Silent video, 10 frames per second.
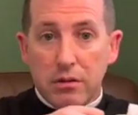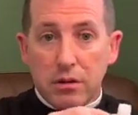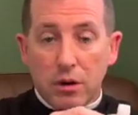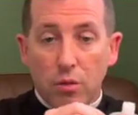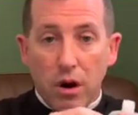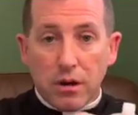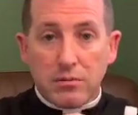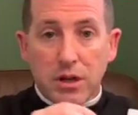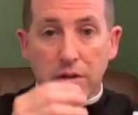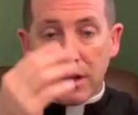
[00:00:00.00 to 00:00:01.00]
a little water
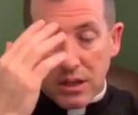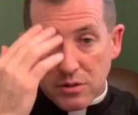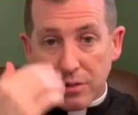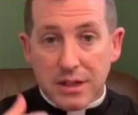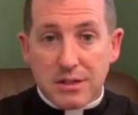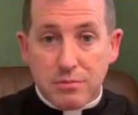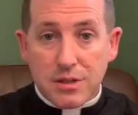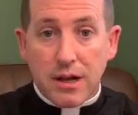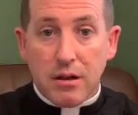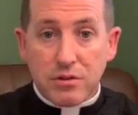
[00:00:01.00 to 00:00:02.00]
comes out, and the kids bless
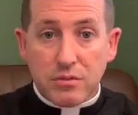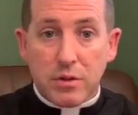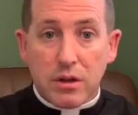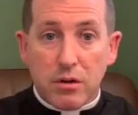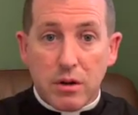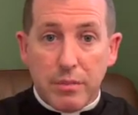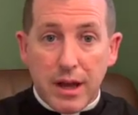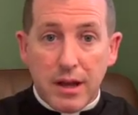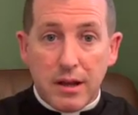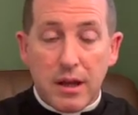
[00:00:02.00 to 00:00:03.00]
themselves when they go to
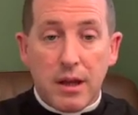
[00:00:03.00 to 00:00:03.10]
bed.